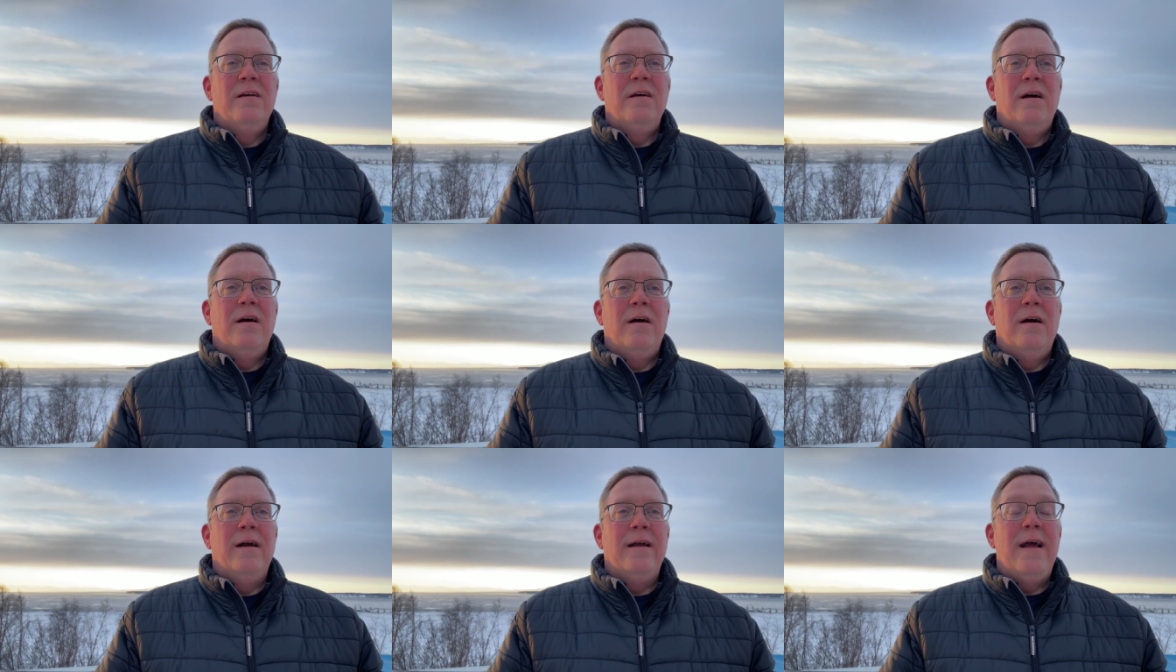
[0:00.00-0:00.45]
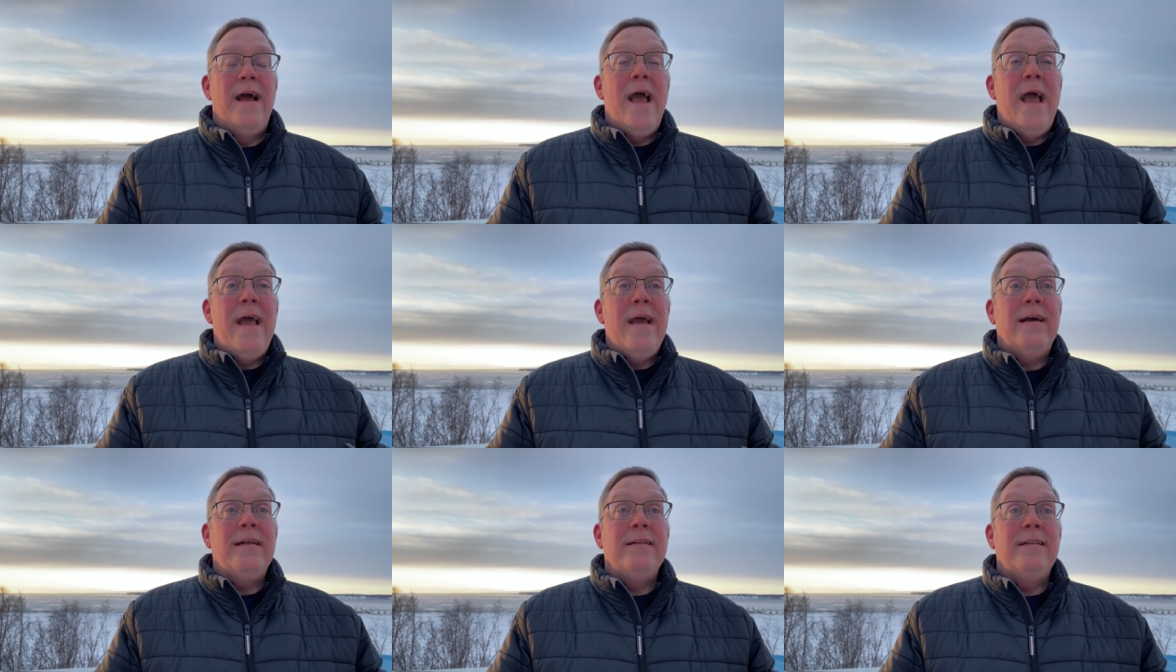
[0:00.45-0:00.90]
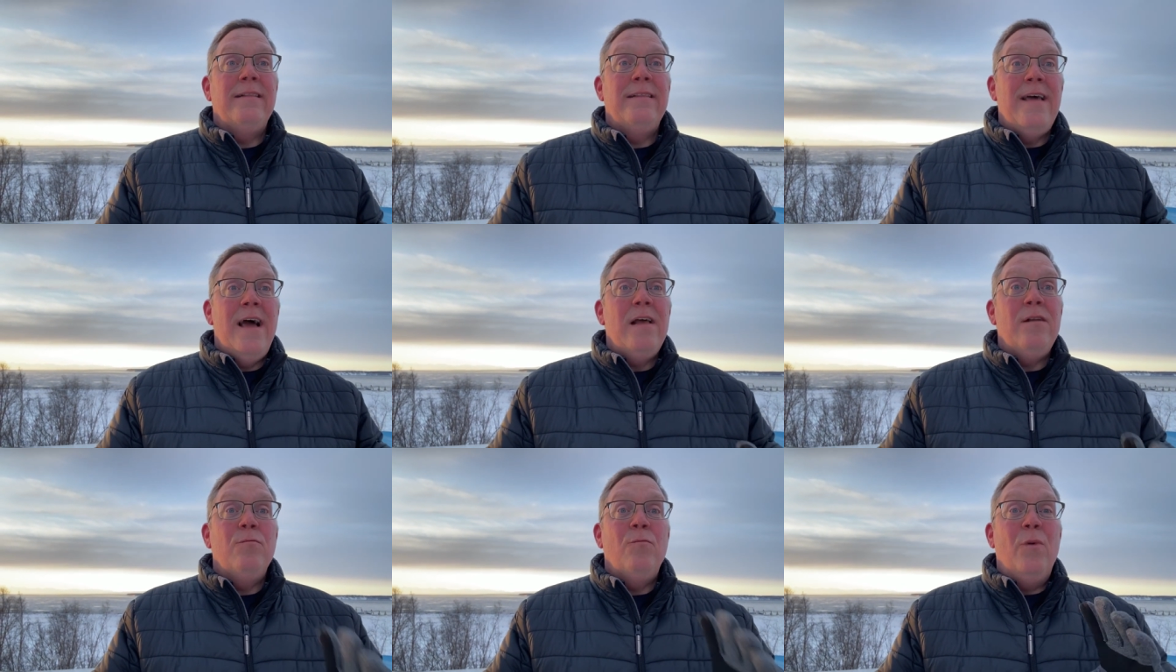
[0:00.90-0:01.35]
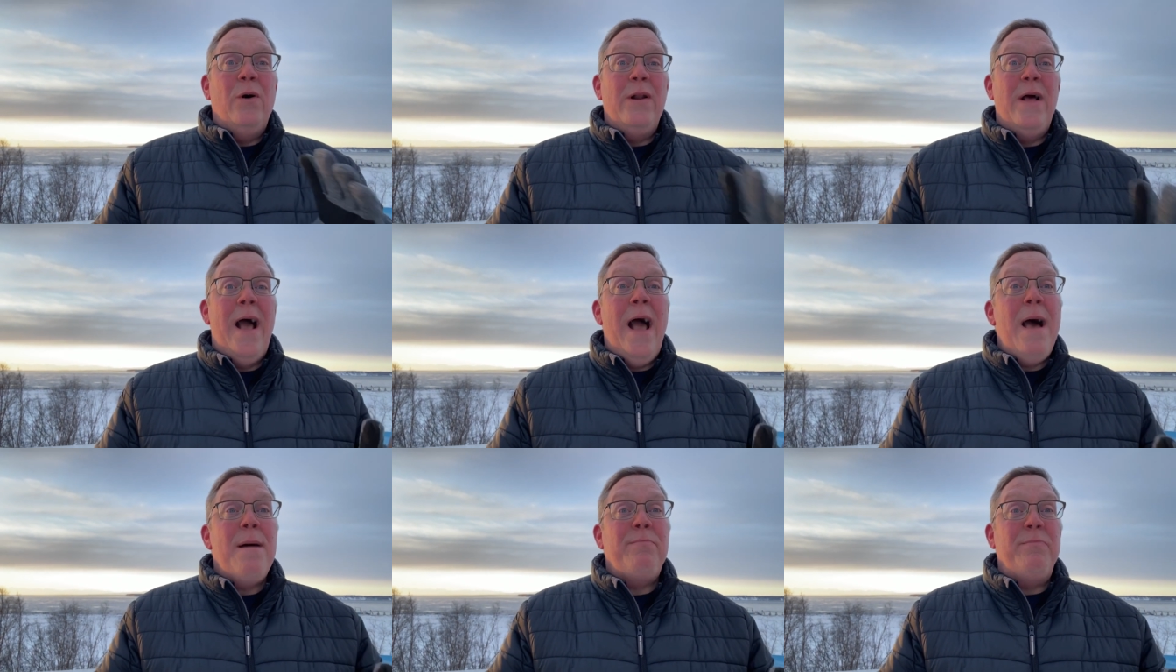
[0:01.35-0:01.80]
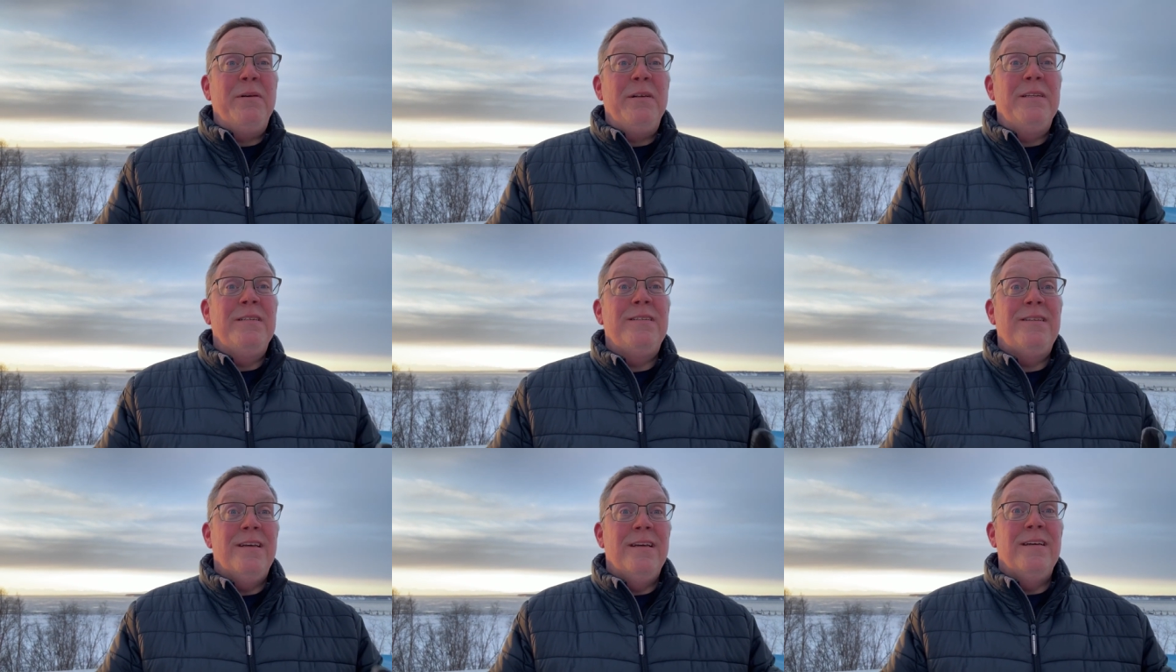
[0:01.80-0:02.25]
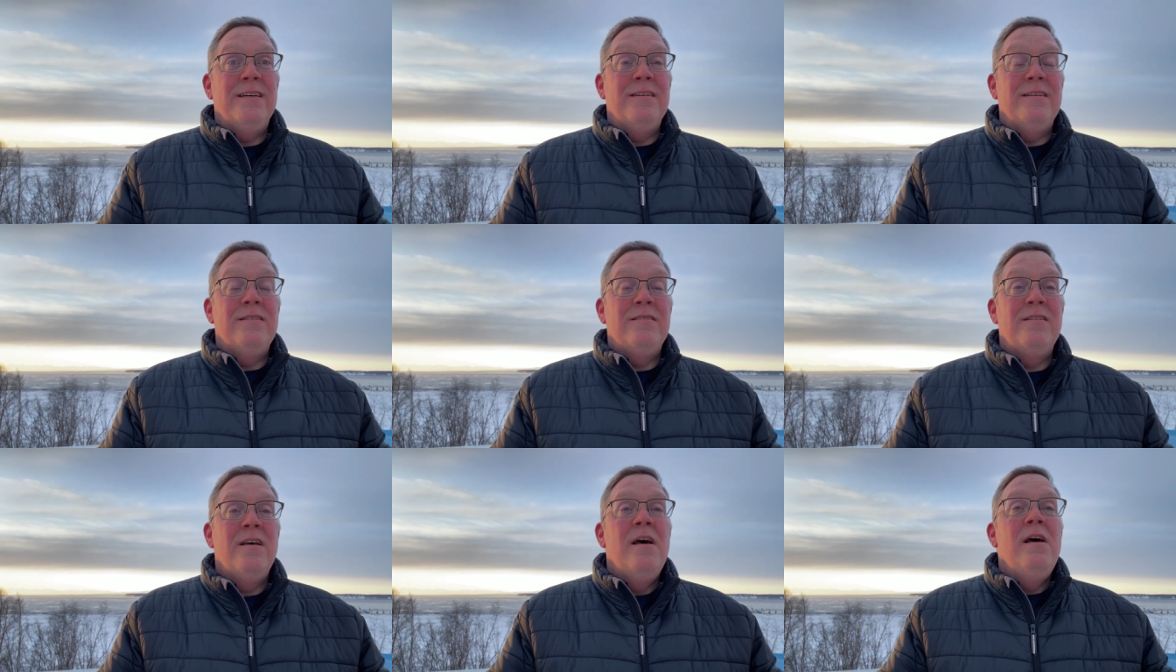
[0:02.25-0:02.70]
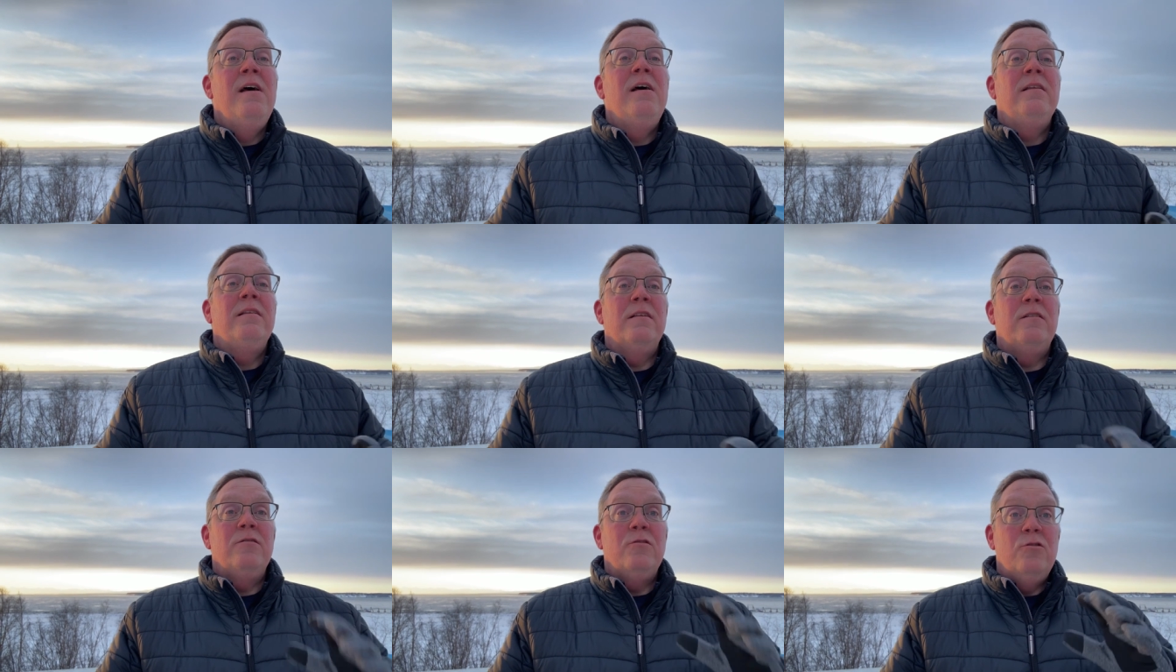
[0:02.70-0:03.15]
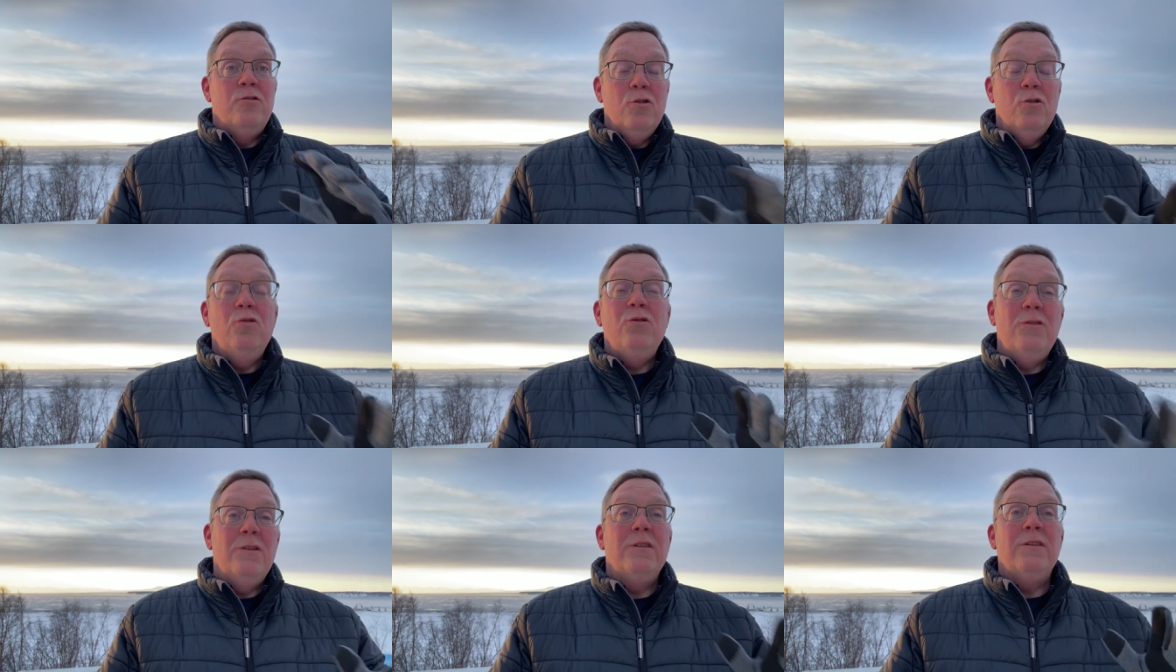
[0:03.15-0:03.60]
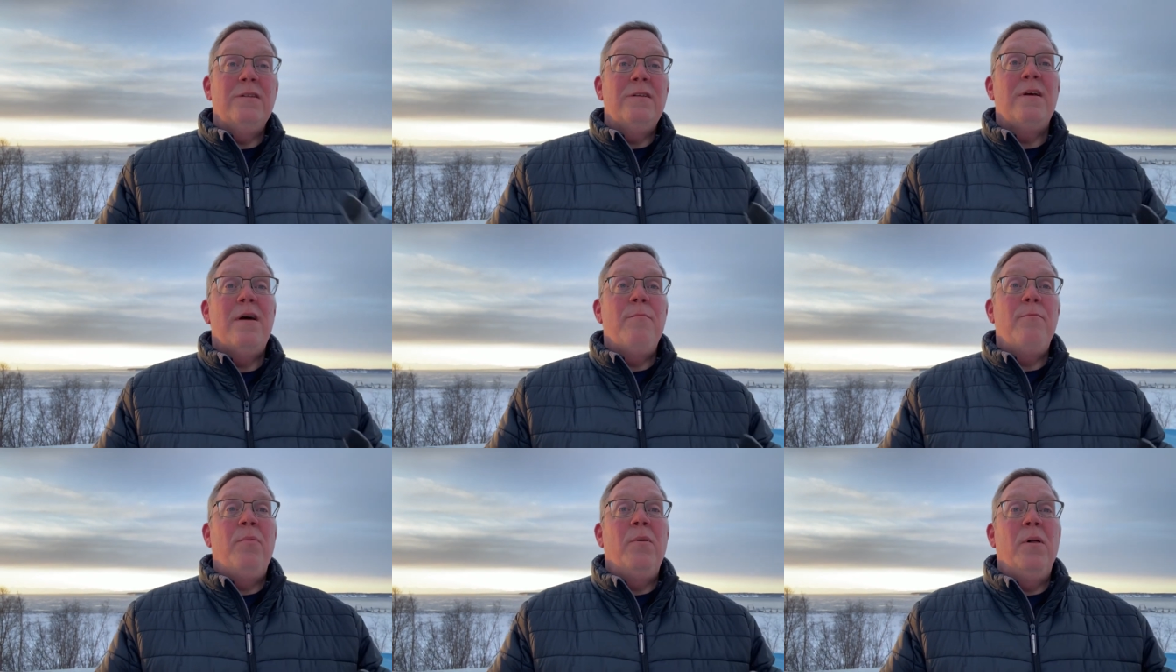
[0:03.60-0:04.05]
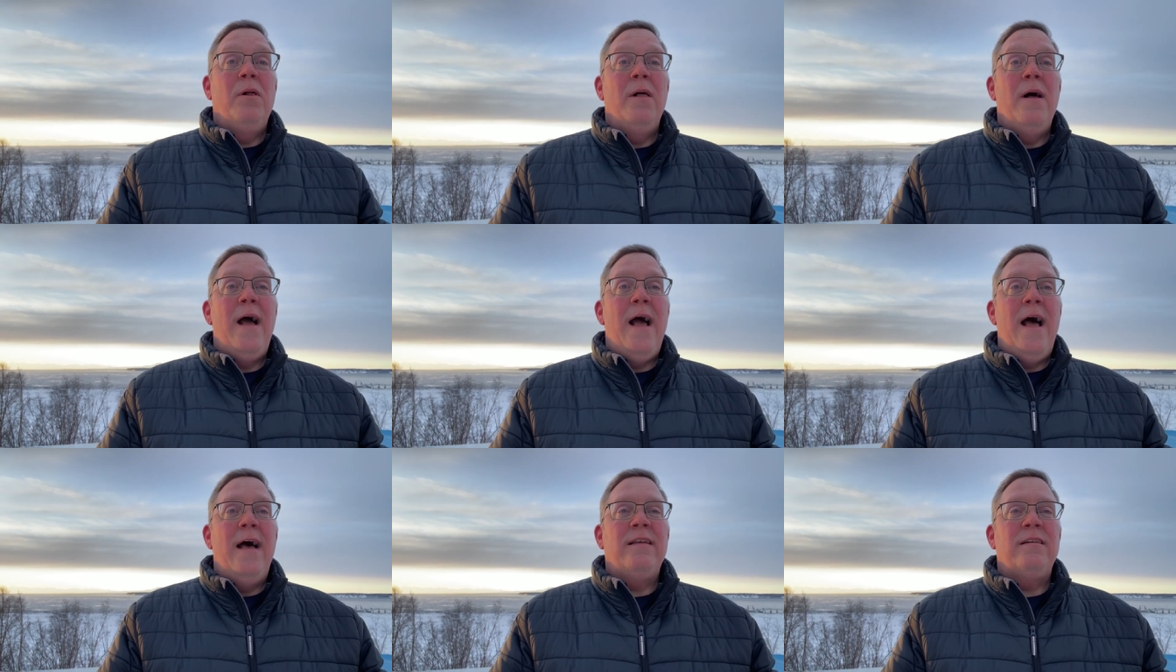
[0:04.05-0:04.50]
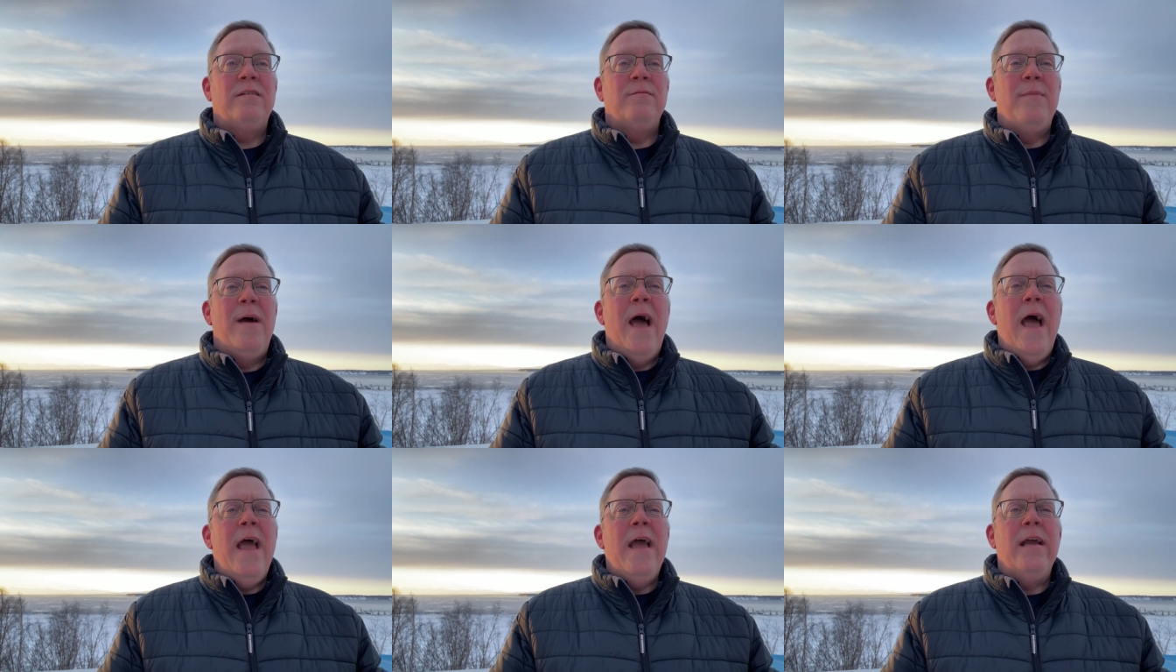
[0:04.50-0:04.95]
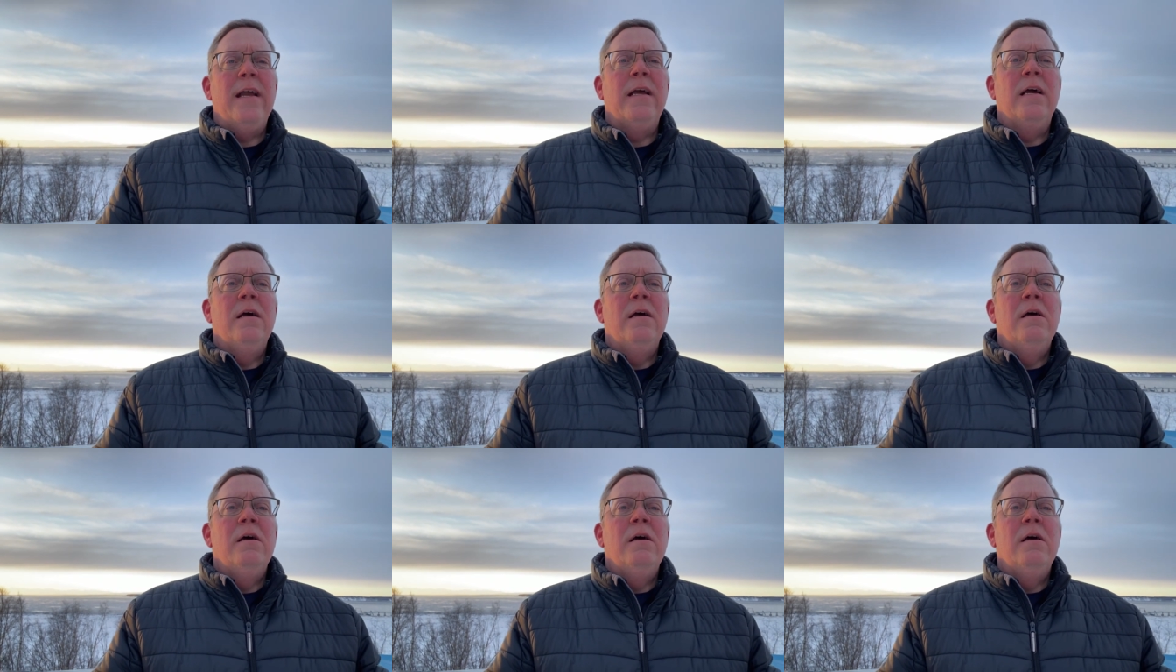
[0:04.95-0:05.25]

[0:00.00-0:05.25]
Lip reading: All right, and then what happens is that the Jews in the temple ask him, hey,